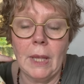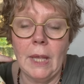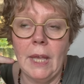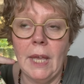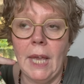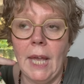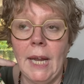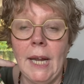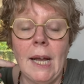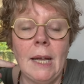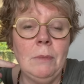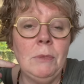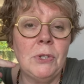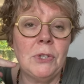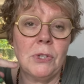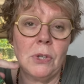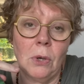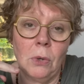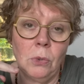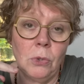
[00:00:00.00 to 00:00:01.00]
And I'm
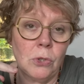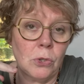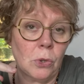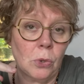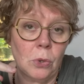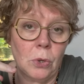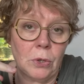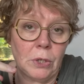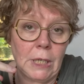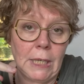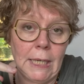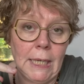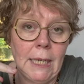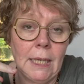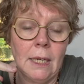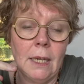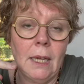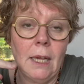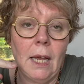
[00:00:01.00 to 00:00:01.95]
so sorry,